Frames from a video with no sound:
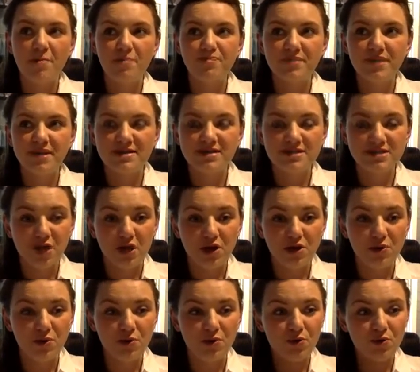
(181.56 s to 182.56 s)

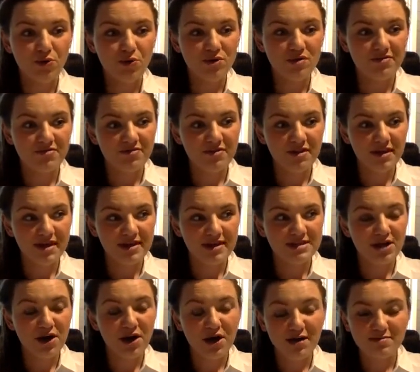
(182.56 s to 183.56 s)
So all of the
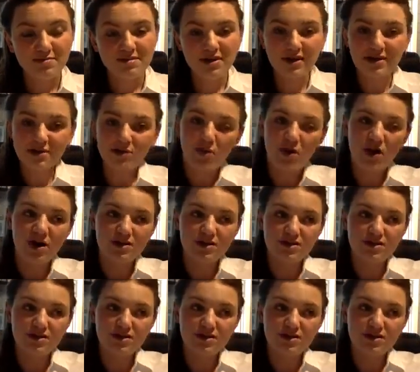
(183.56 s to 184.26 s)
times that I'd worked